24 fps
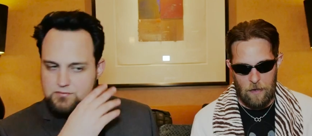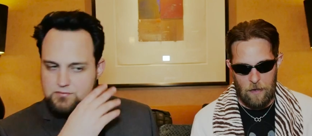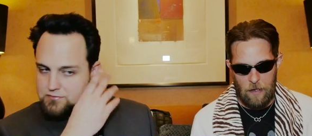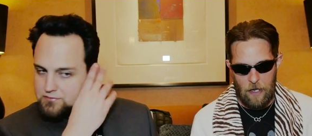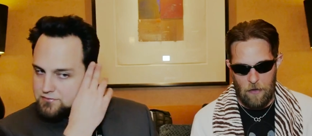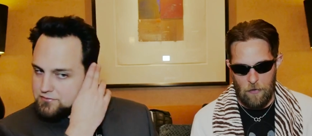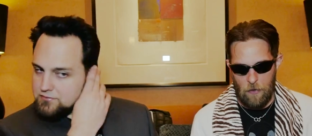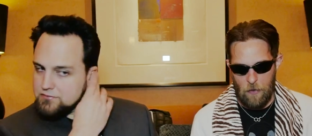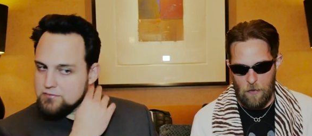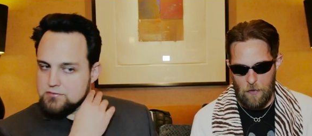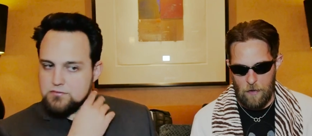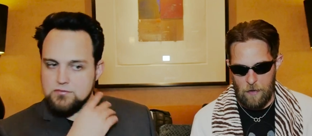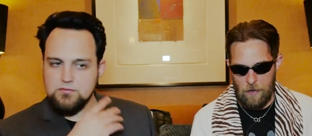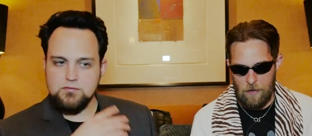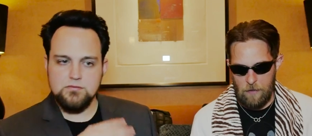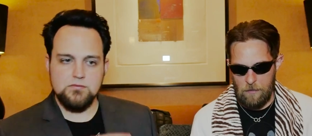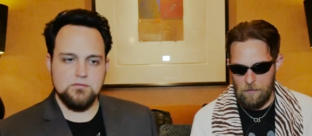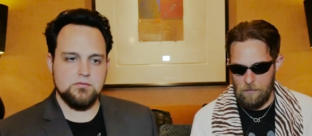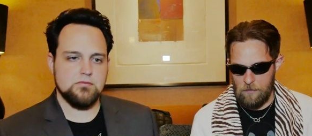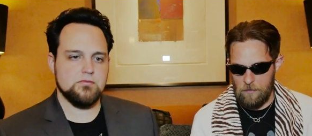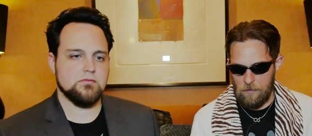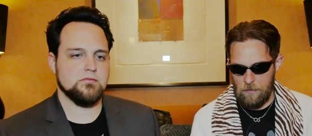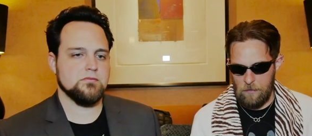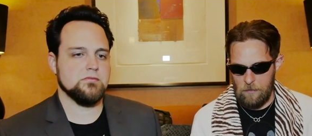Speaker 1: I, other
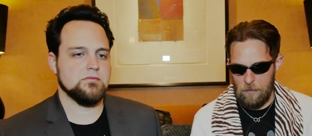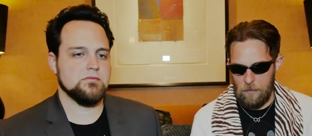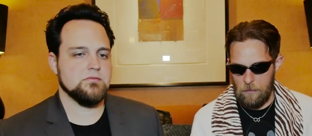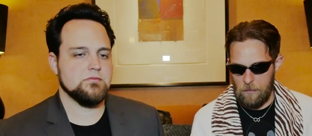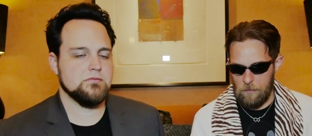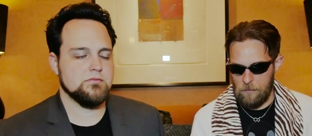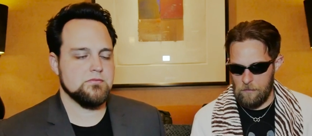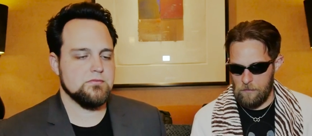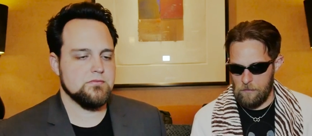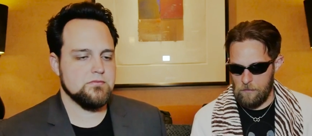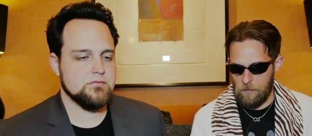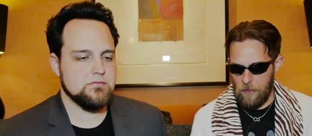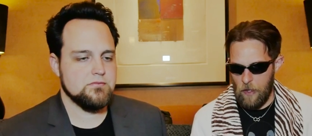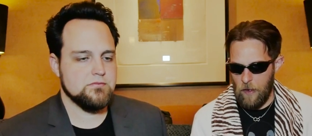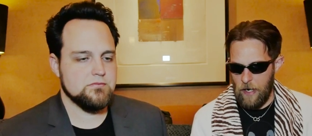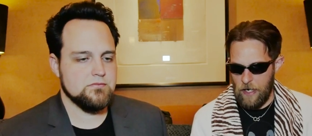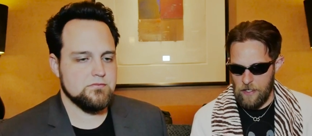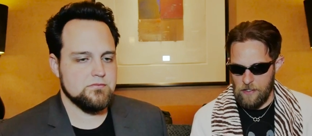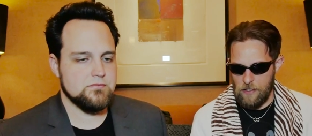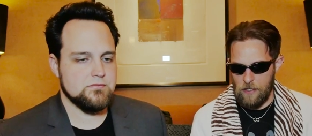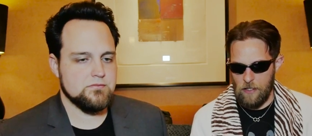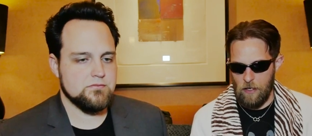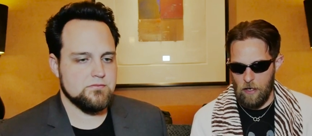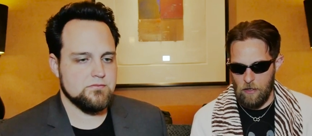than, no,
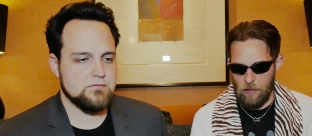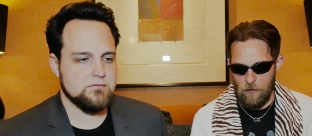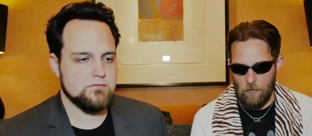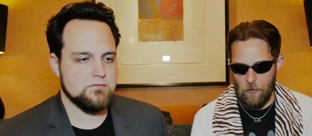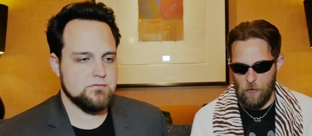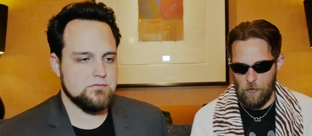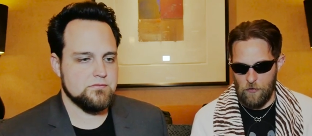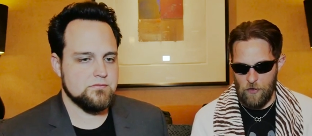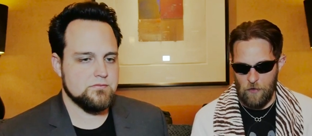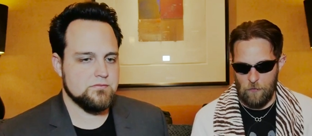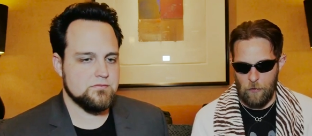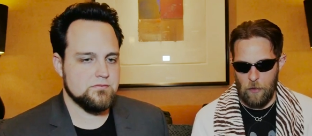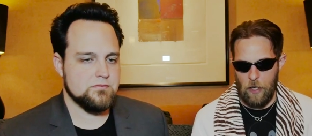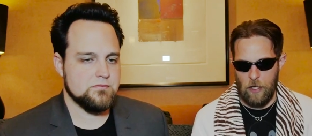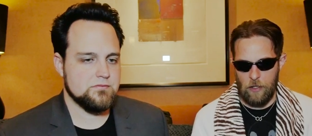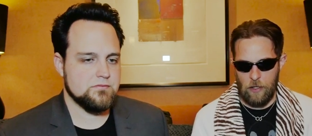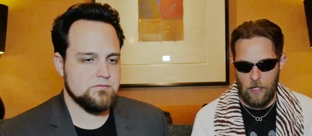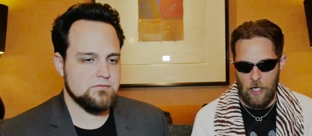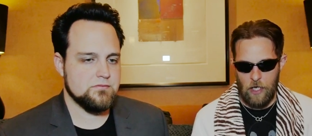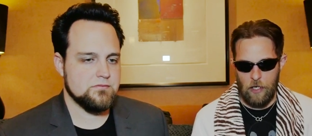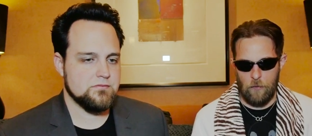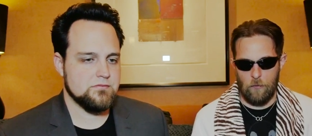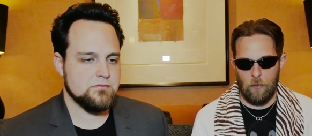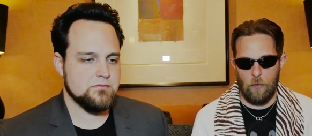actually, all of those have
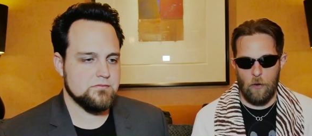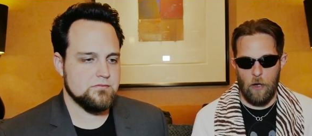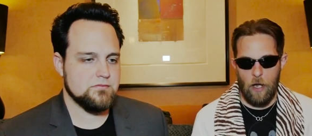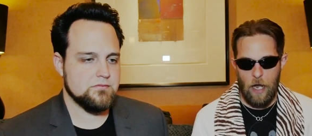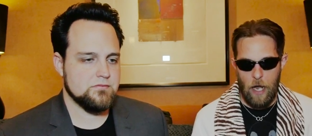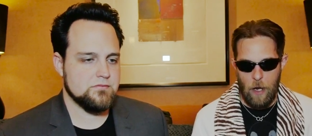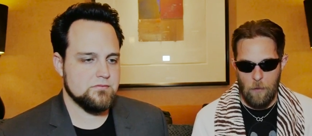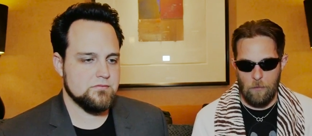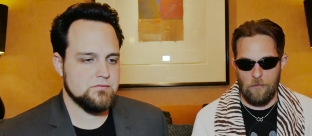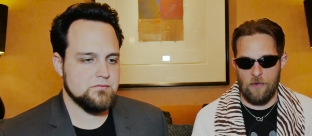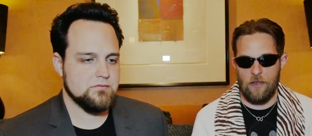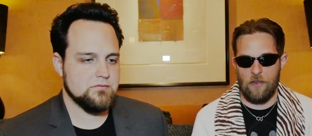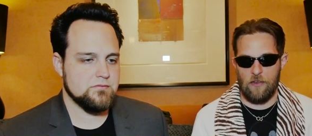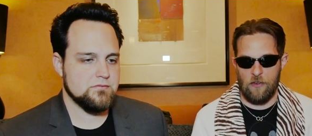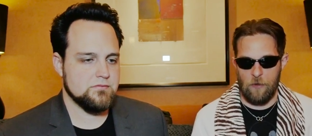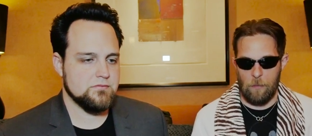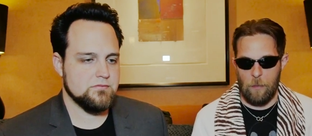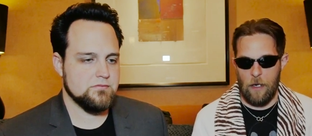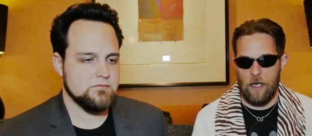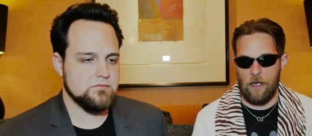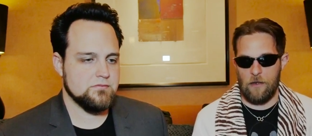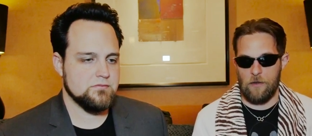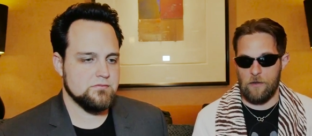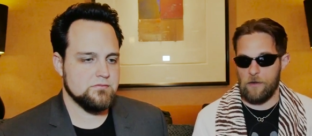a lot of empty
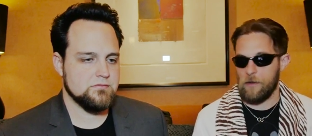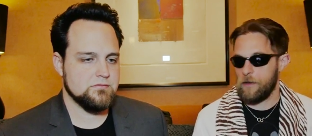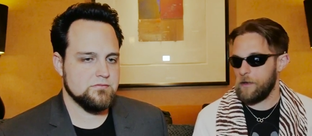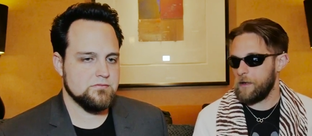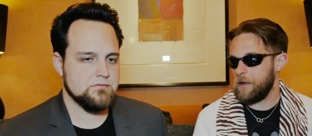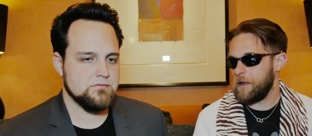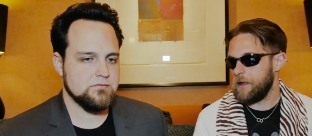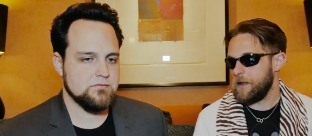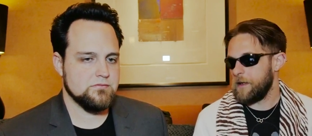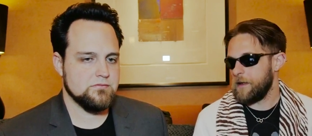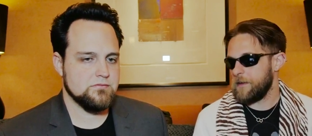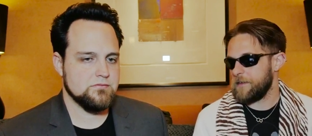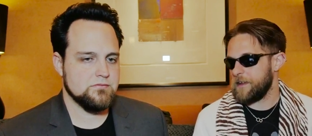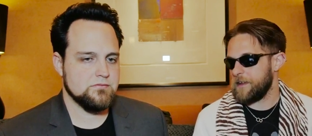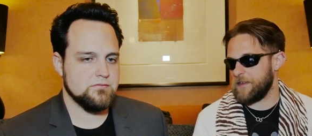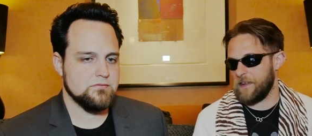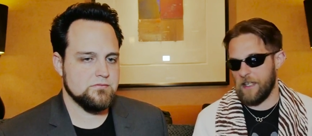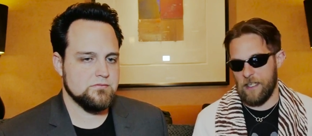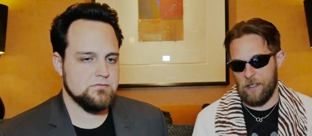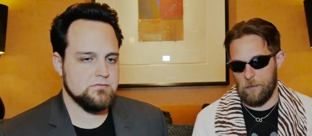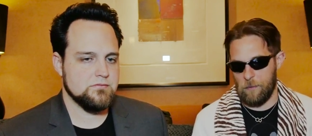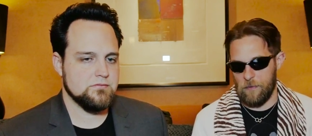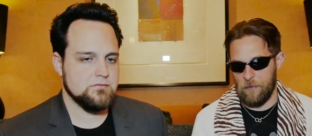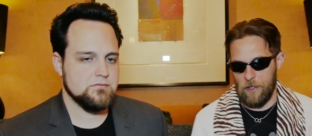space
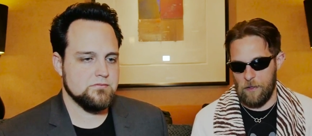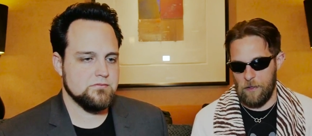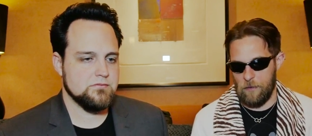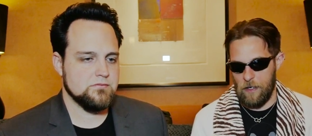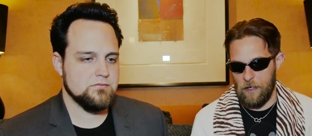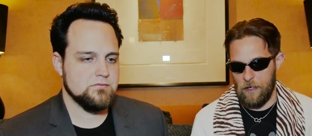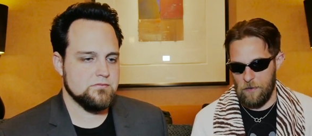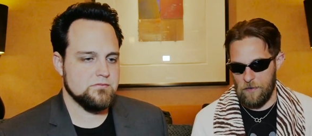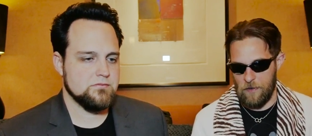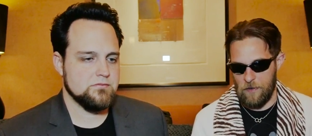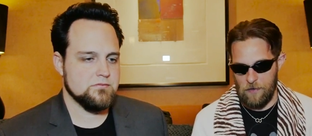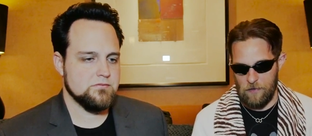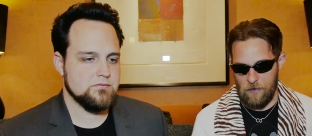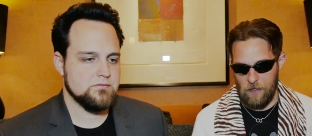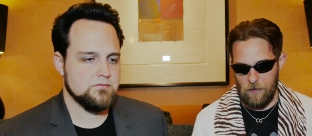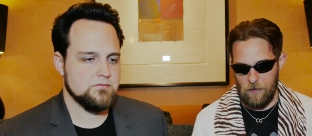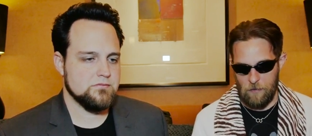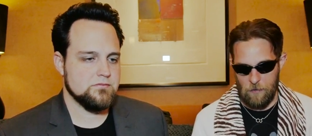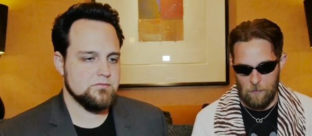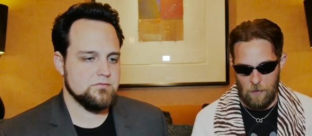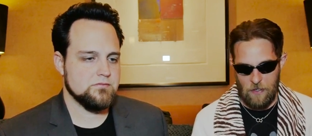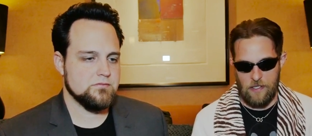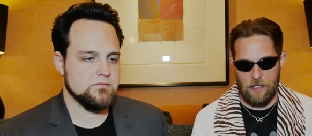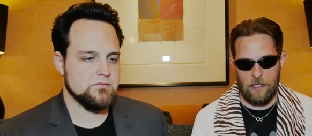that they could play around with this,
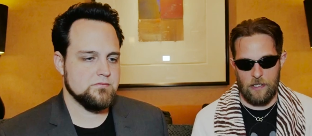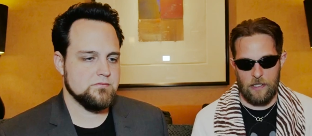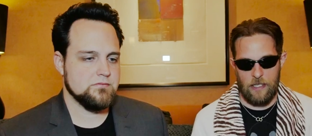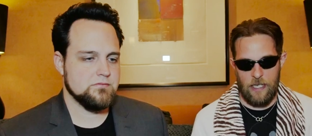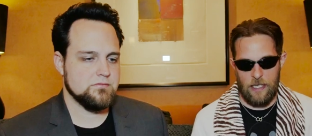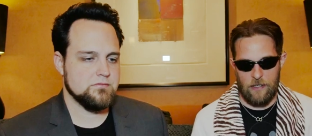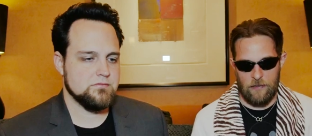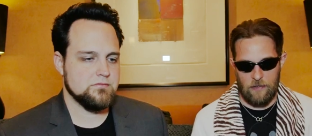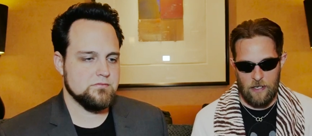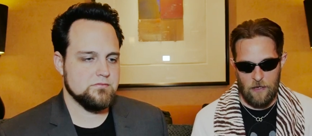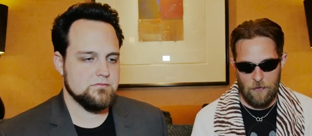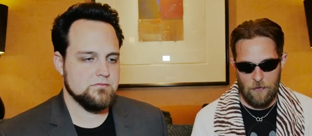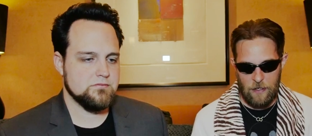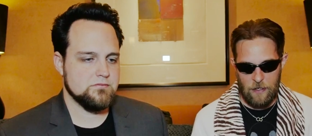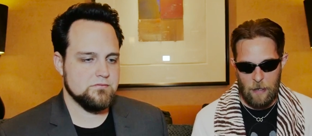especially Alaska.